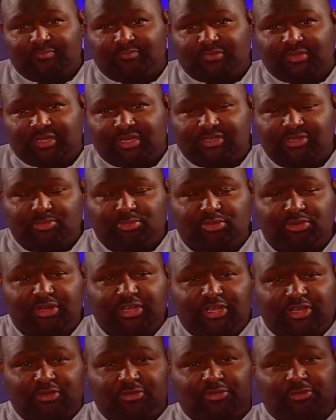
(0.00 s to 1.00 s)
He's a pretty
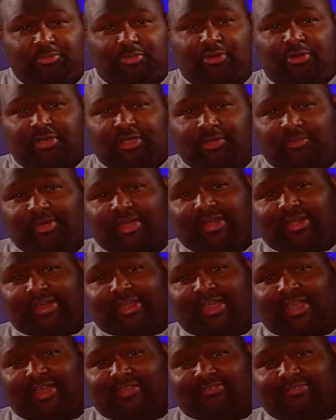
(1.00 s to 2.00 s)
huge Pokemon. He
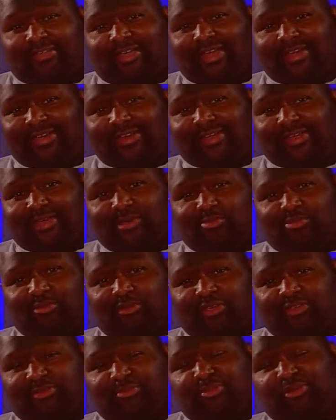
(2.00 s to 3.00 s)
has 90 hit
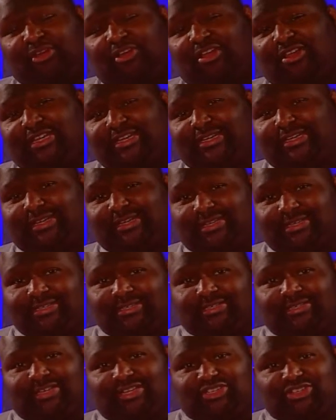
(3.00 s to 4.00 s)
points, but all he does
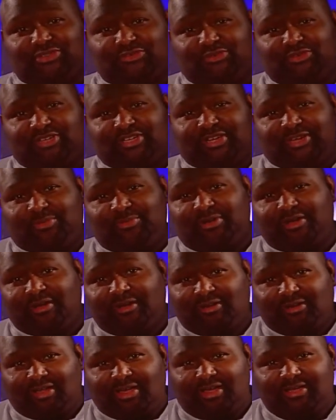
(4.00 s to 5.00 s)
is hit you for 10 and
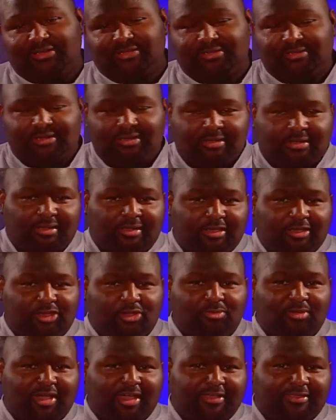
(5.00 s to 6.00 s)
paralyze. You
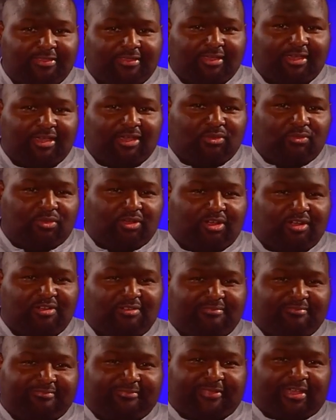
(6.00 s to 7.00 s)
might think,
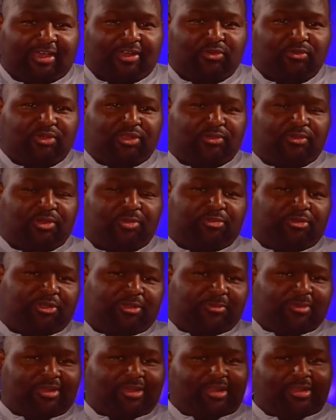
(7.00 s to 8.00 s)
well, I don't really want a
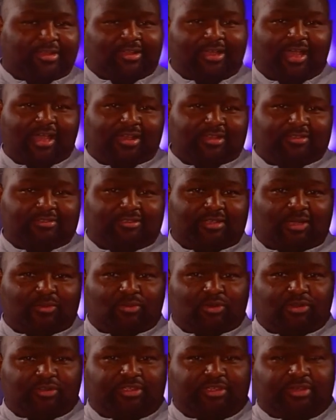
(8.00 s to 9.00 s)
Pokemon like that. It's not
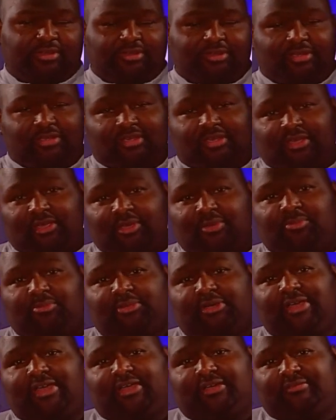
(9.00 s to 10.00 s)
worth it.
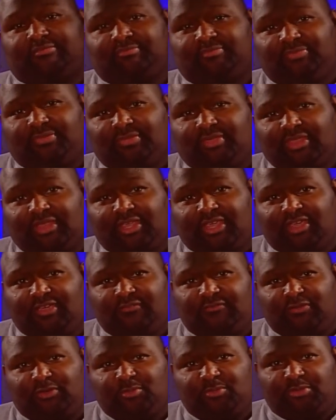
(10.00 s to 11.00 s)
But
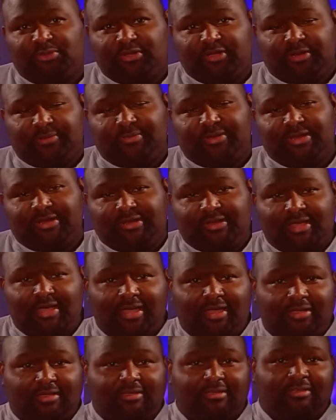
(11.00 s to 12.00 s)
if you put him in a
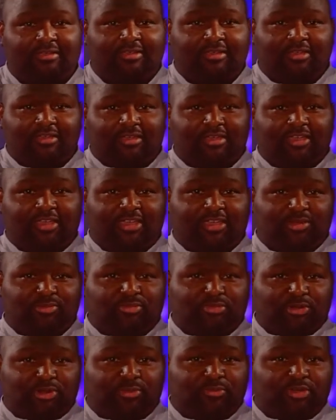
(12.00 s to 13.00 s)
deck, he can
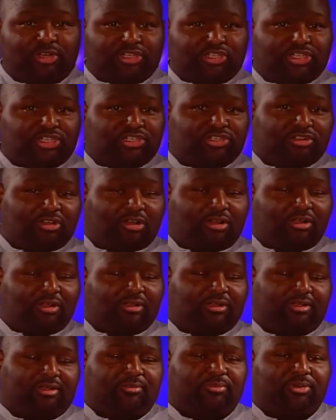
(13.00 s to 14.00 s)
pretty much stall
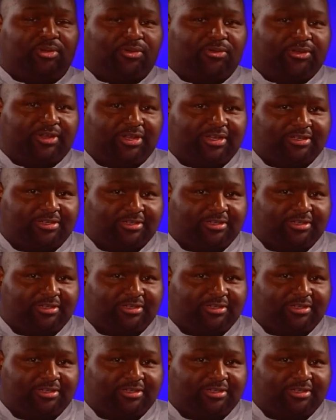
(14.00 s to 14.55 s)
an opponent